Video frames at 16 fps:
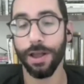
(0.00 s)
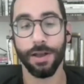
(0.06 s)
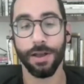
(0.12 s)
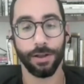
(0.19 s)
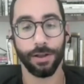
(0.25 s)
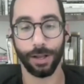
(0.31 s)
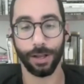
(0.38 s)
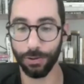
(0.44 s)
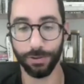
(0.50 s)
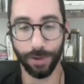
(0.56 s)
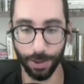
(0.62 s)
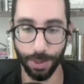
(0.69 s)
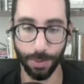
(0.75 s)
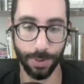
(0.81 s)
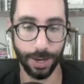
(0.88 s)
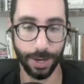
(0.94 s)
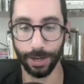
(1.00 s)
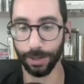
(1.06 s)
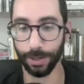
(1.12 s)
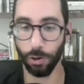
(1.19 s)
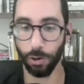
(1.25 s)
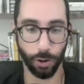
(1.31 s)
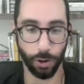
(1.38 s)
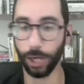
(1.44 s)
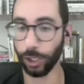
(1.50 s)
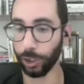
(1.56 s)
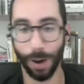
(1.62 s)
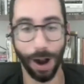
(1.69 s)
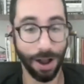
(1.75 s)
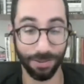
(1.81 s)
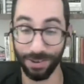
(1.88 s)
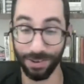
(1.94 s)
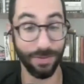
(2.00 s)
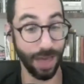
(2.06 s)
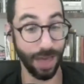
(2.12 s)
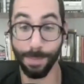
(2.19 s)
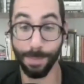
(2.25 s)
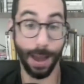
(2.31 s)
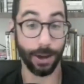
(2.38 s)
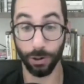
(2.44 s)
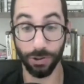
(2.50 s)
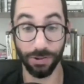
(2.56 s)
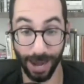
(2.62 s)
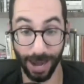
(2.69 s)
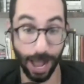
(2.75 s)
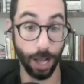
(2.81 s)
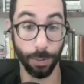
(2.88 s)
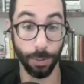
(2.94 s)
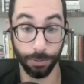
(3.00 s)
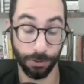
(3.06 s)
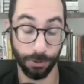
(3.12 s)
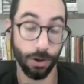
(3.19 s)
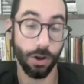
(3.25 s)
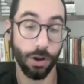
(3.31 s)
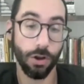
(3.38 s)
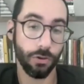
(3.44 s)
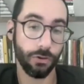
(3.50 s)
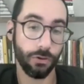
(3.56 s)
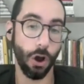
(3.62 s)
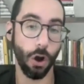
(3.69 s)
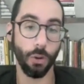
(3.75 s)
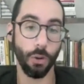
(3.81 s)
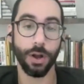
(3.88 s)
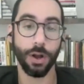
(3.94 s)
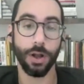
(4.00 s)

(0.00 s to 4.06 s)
Like you said at the beginning, you know, contrapositive, that matters, that helps. So